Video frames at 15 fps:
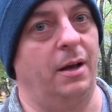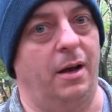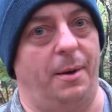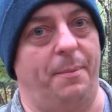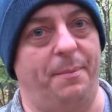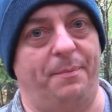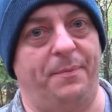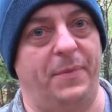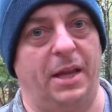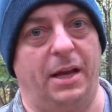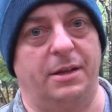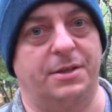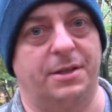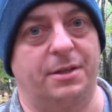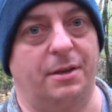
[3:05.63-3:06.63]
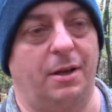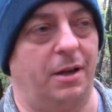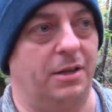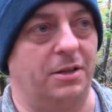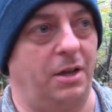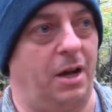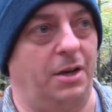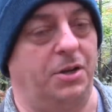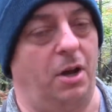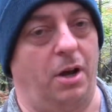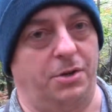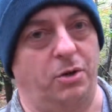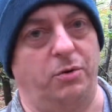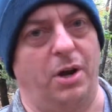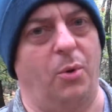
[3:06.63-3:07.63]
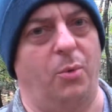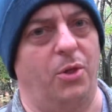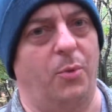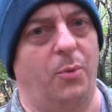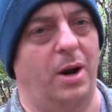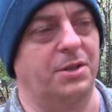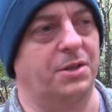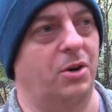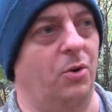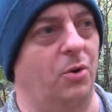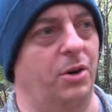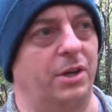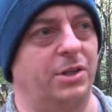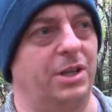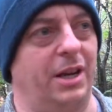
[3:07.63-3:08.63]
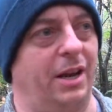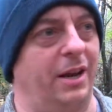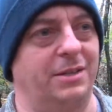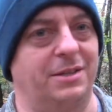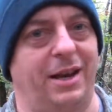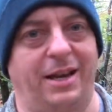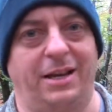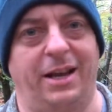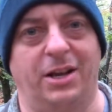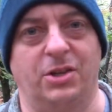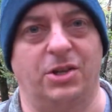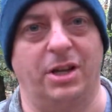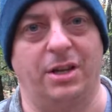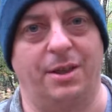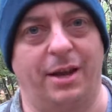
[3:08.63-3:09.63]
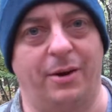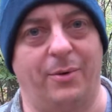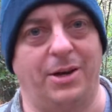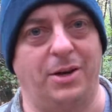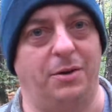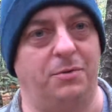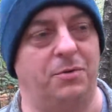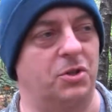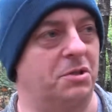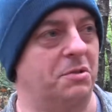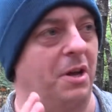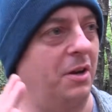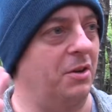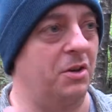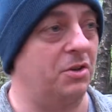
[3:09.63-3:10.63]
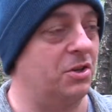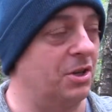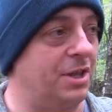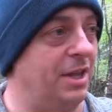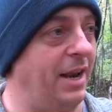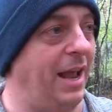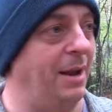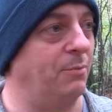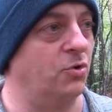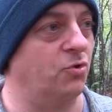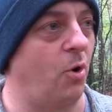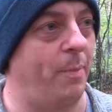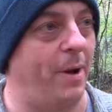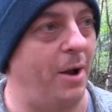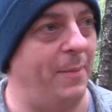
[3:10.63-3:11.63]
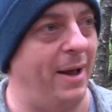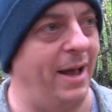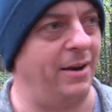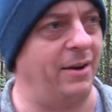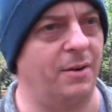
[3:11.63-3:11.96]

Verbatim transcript: Um, I, I do know what the words are called. It's an, it's an A D H D thing where you just, I, just the names drop out of my head.